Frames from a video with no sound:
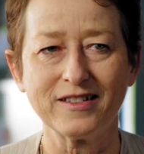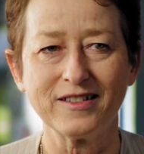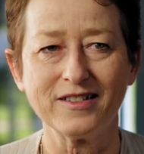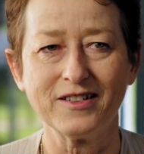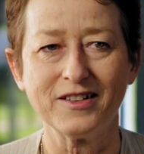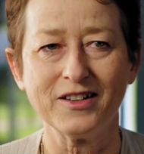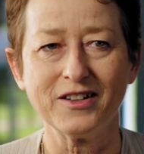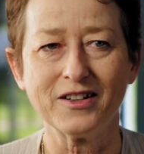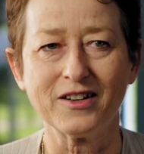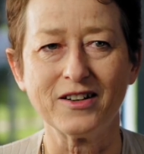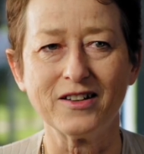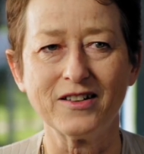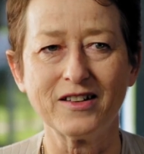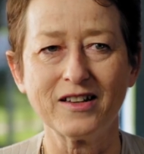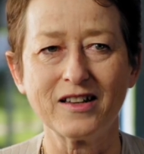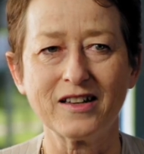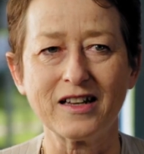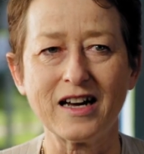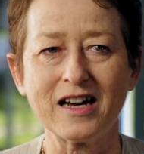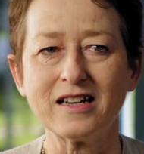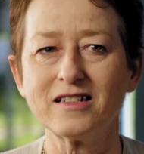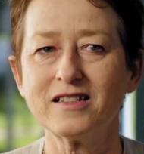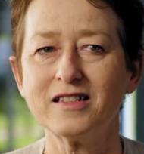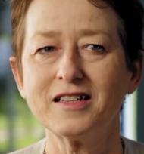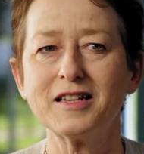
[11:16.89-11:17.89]
The
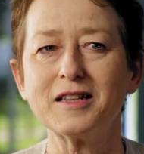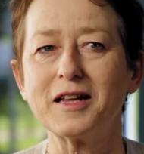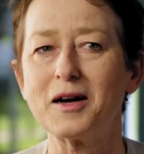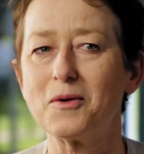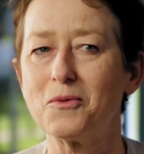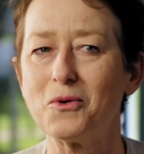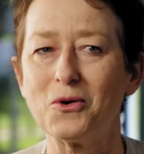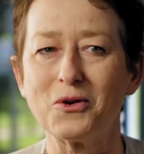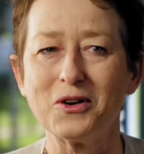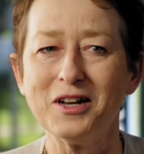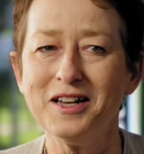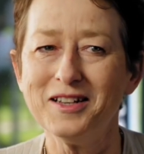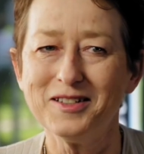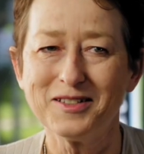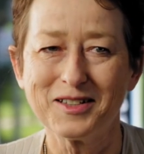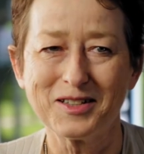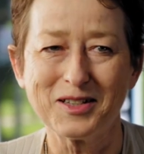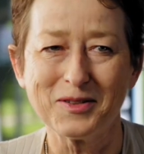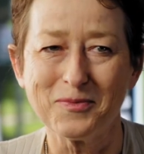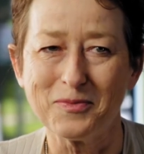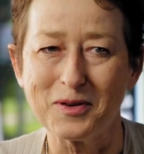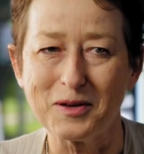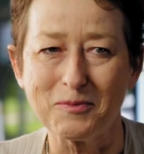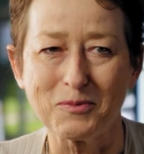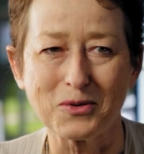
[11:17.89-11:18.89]
last thing they want is
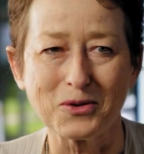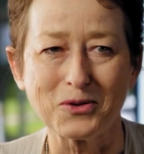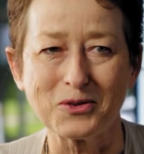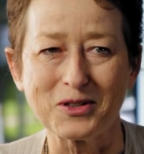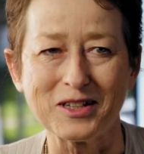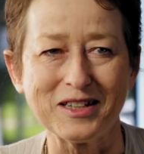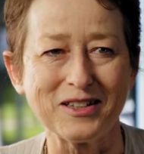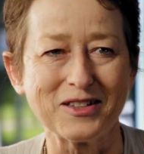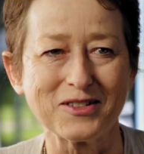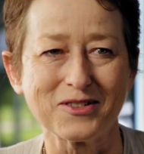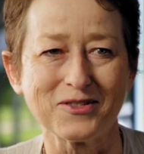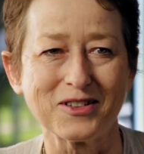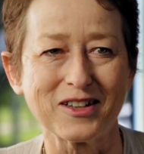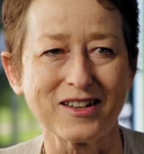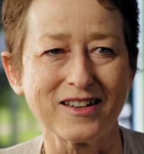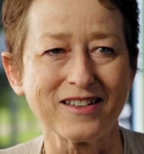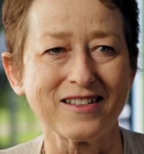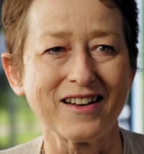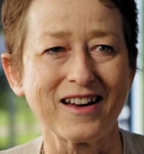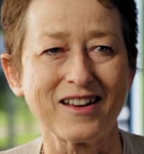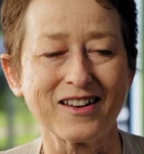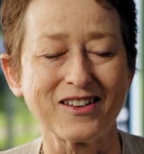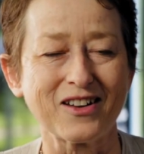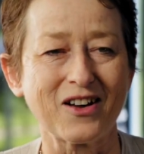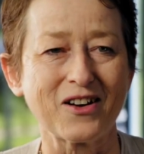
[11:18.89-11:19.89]
to be pulled into
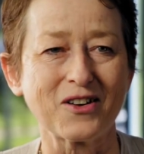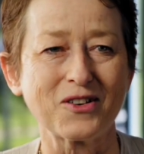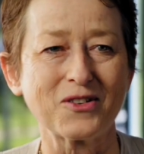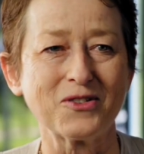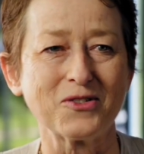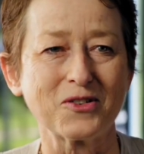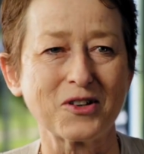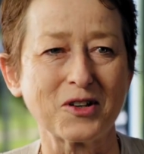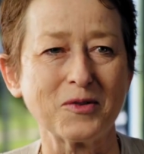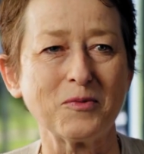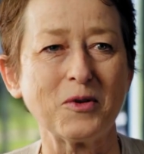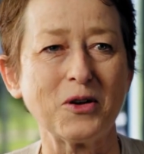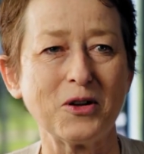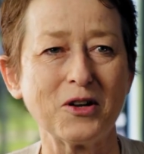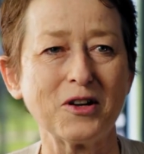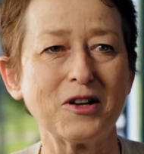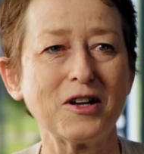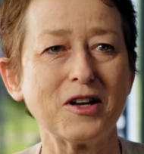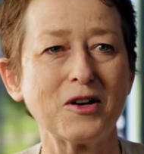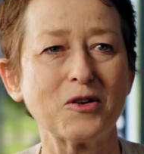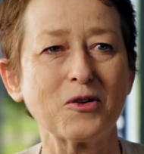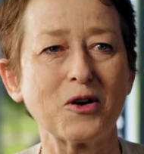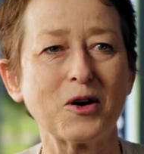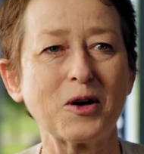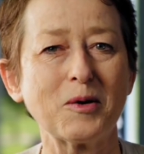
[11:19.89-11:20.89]
a local community
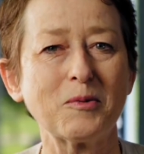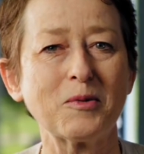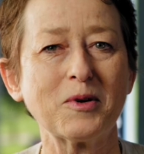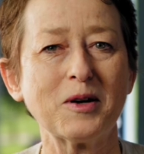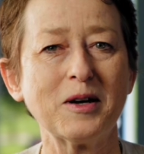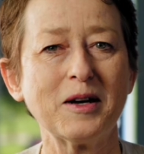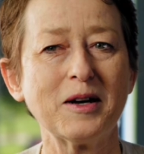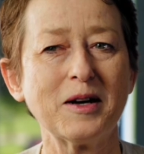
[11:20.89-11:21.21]
group.